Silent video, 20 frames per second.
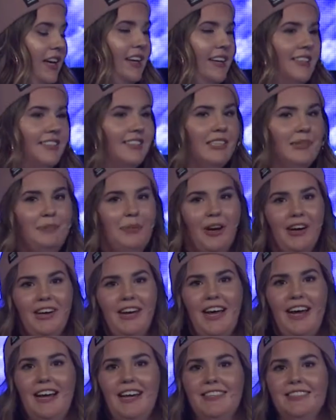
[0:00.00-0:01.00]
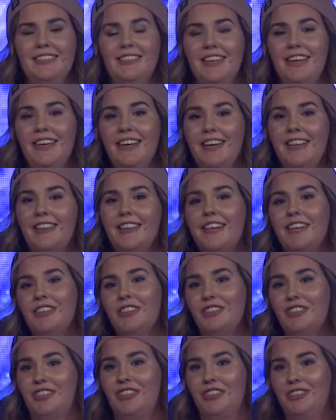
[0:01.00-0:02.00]
See, Bart has a thing
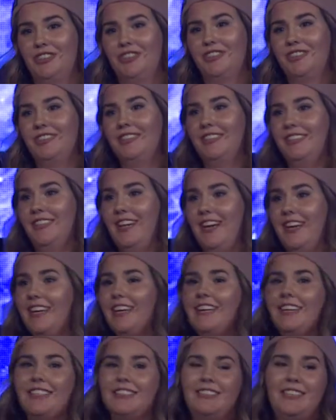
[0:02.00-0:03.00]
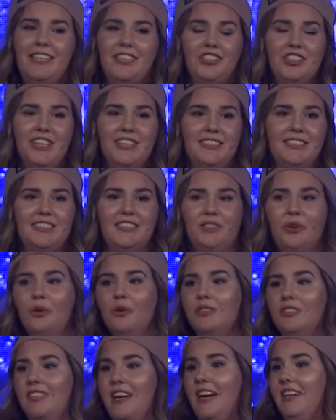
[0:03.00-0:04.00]
or two that he could teach us. This
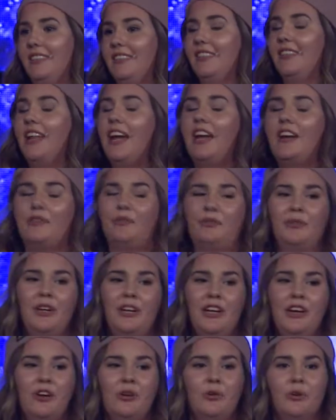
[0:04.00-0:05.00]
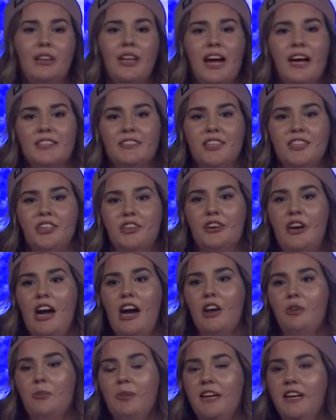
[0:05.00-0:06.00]
whole guy's life relies on the
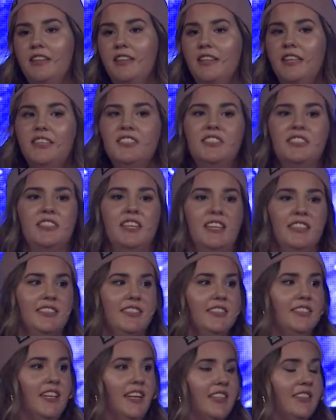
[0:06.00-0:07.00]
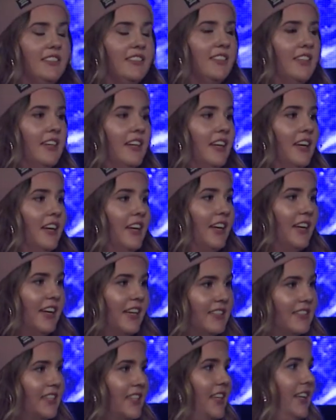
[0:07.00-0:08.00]
crowd, but in this instant,
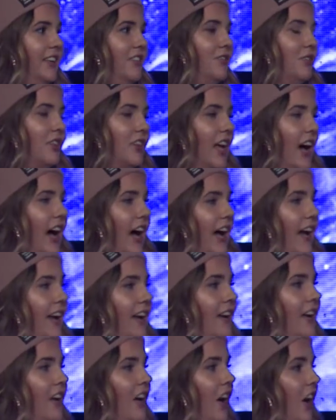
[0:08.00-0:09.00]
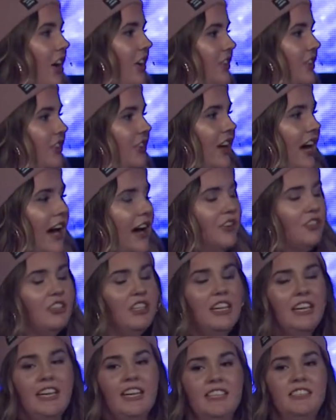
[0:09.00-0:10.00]
he didn't rely on the crowd.
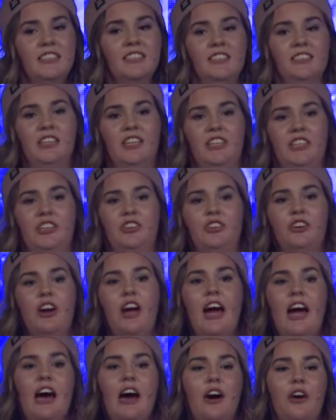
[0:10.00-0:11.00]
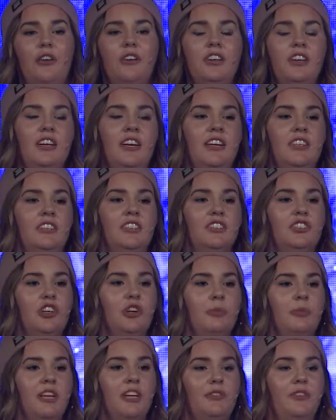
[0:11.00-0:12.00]
He didn't let the crowd
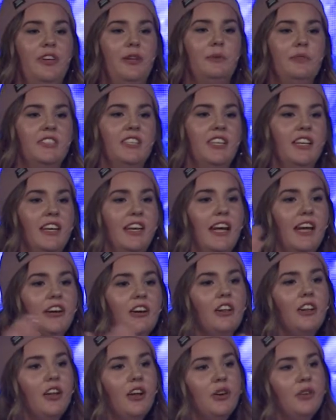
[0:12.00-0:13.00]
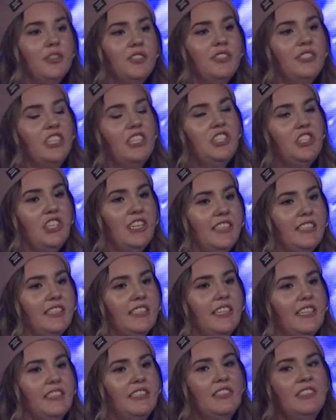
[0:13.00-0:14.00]
determine if he was going to get close to
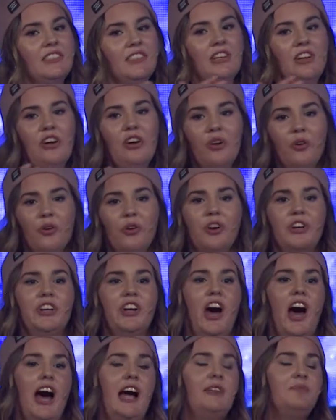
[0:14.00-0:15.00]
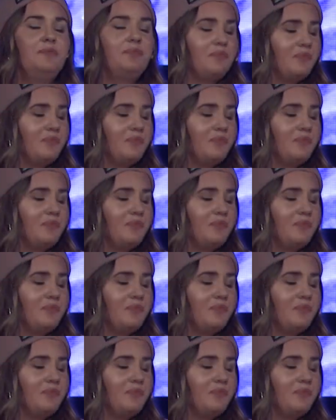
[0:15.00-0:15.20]
Jesus or not.